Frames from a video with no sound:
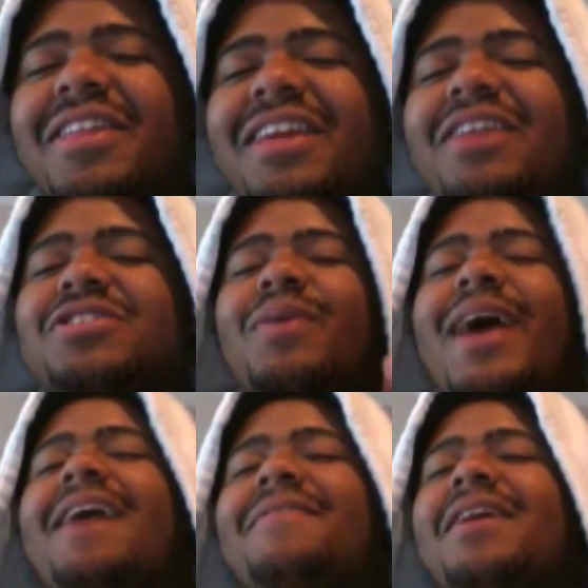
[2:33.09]
just don't
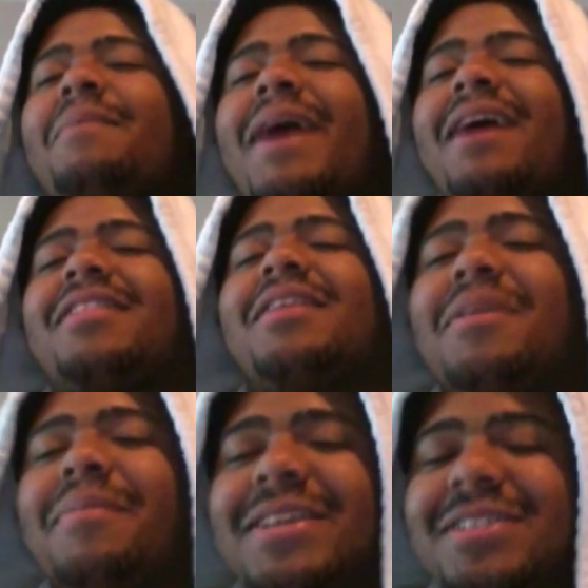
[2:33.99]
have that about them
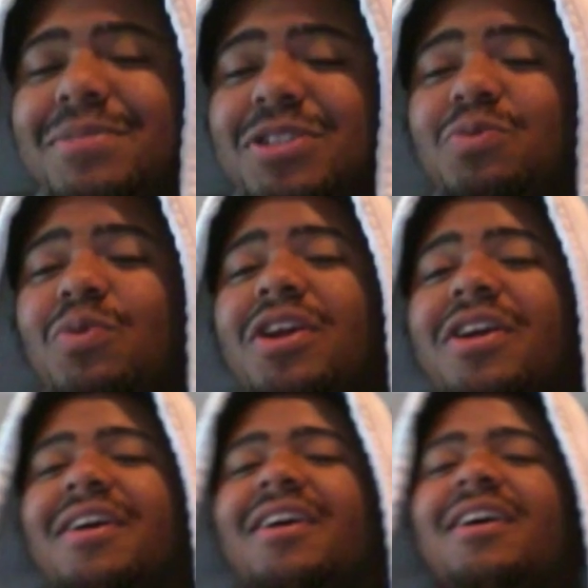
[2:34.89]
that makes them just want to,